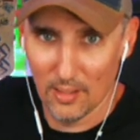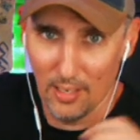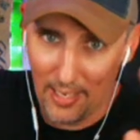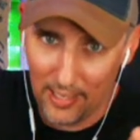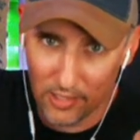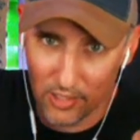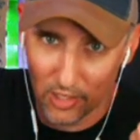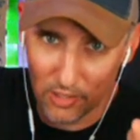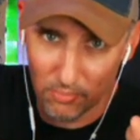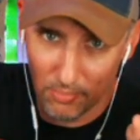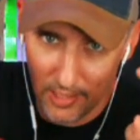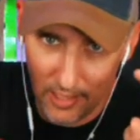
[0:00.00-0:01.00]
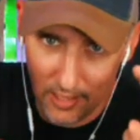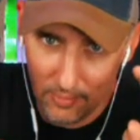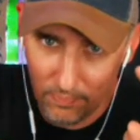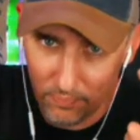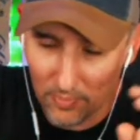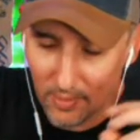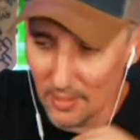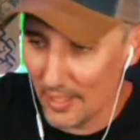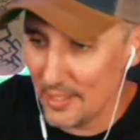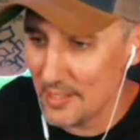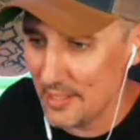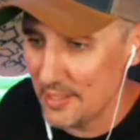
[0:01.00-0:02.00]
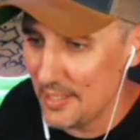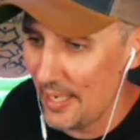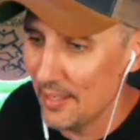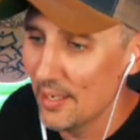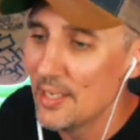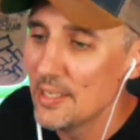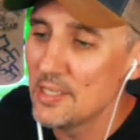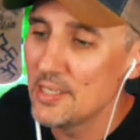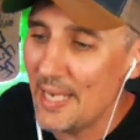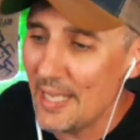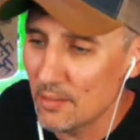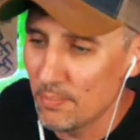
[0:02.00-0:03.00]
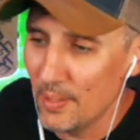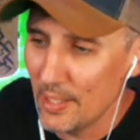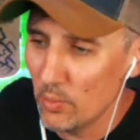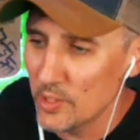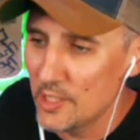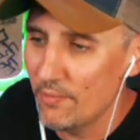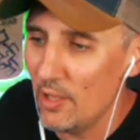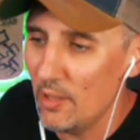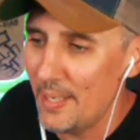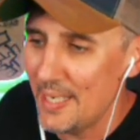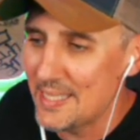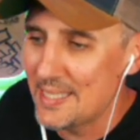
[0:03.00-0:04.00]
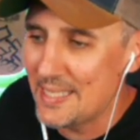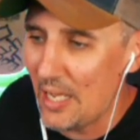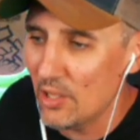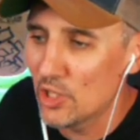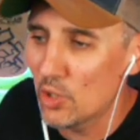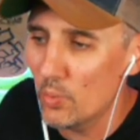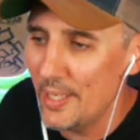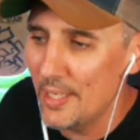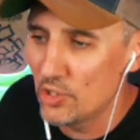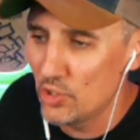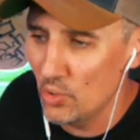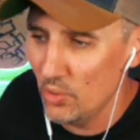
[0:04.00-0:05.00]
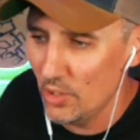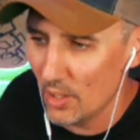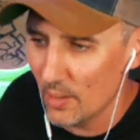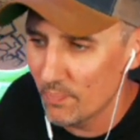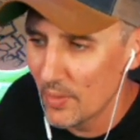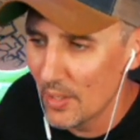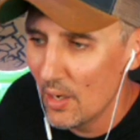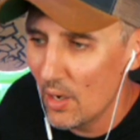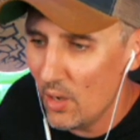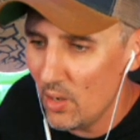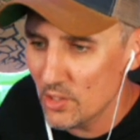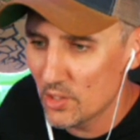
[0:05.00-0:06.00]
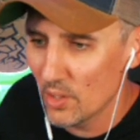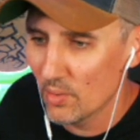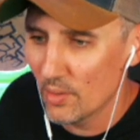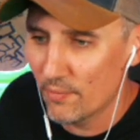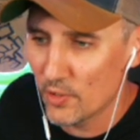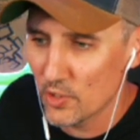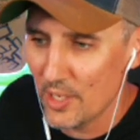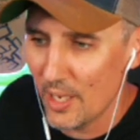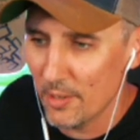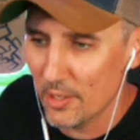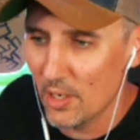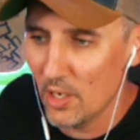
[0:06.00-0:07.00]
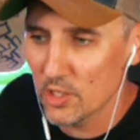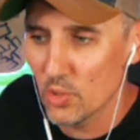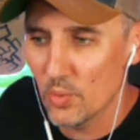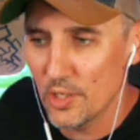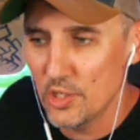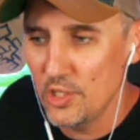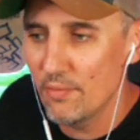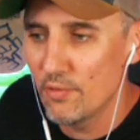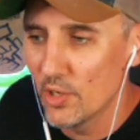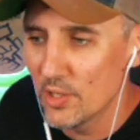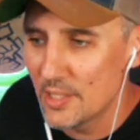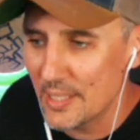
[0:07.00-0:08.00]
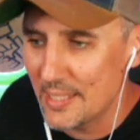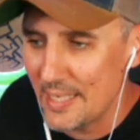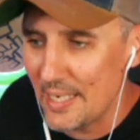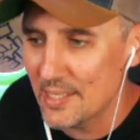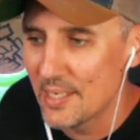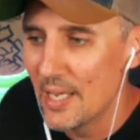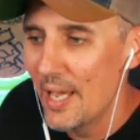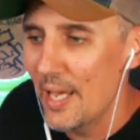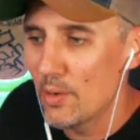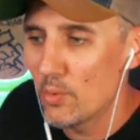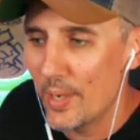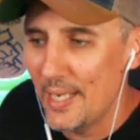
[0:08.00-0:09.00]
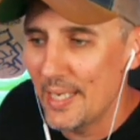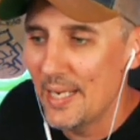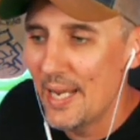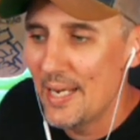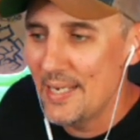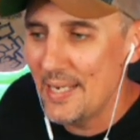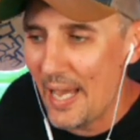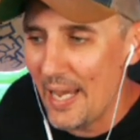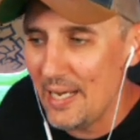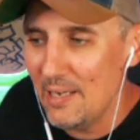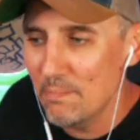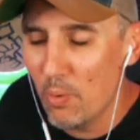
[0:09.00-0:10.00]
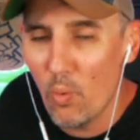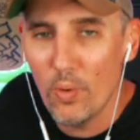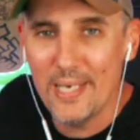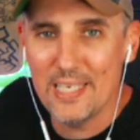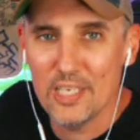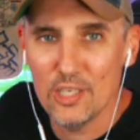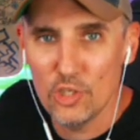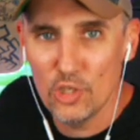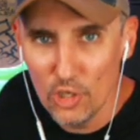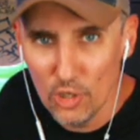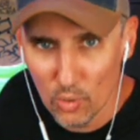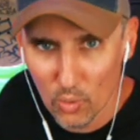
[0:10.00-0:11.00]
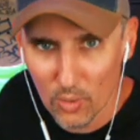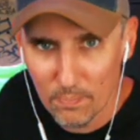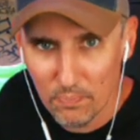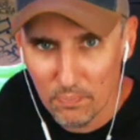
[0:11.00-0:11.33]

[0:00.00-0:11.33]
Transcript: Access Media is insane. Stellar Blade was developed by a South Korean studio, also their first game on console, and achieved good success and rated 9.2